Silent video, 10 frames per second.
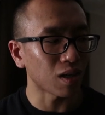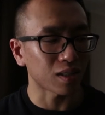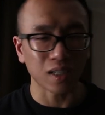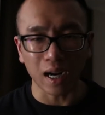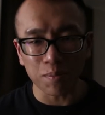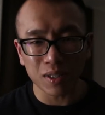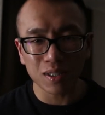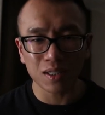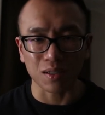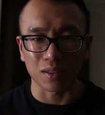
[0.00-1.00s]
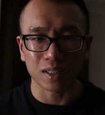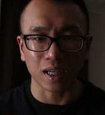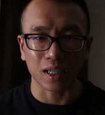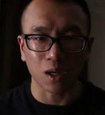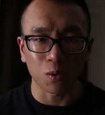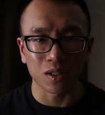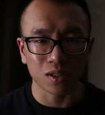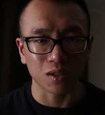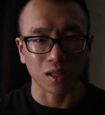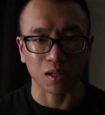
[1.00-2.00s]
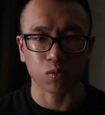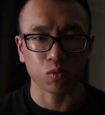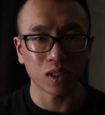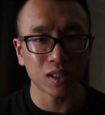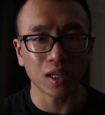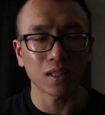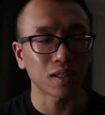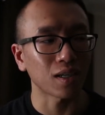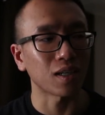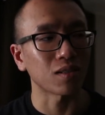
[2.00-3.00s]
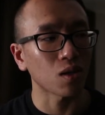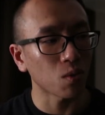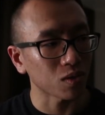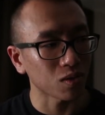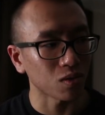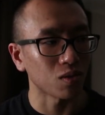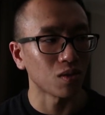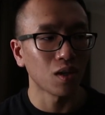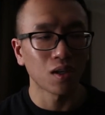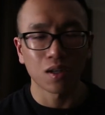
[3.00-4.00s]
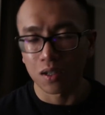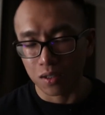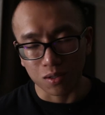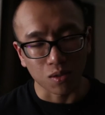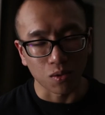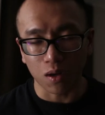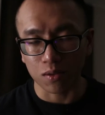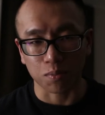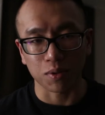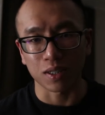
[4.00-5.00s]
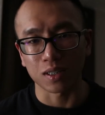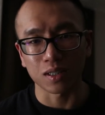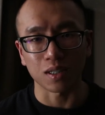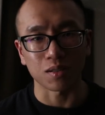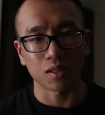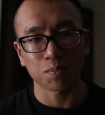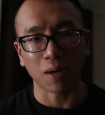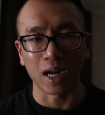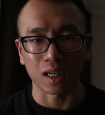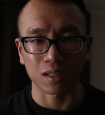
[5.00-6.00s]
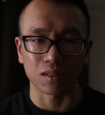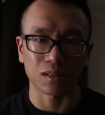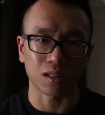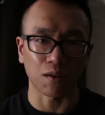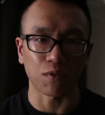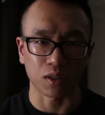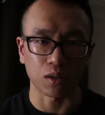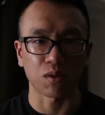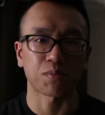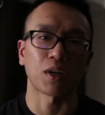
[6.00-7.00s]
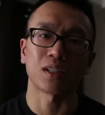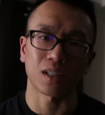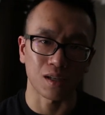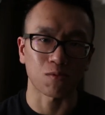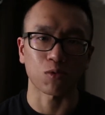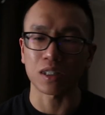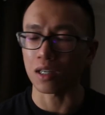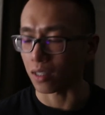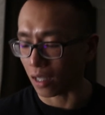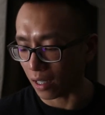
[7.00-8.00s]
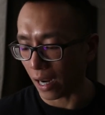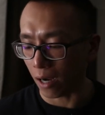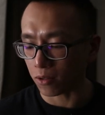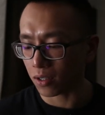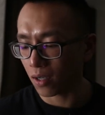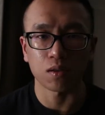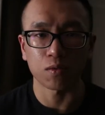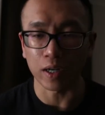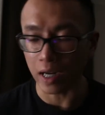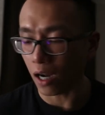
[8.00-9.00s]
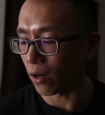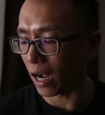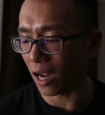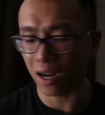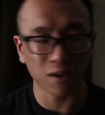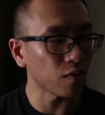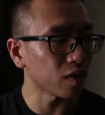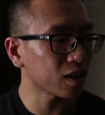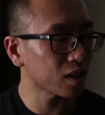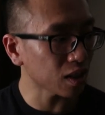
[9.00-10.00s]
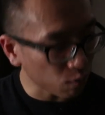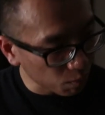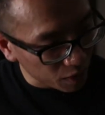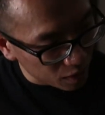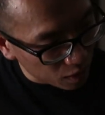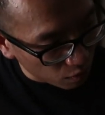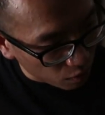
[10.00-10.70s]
a side business unless I go into like reselling and going to to other places and just buying stuff on a lower price and then reselling it out. Right now I have several pieces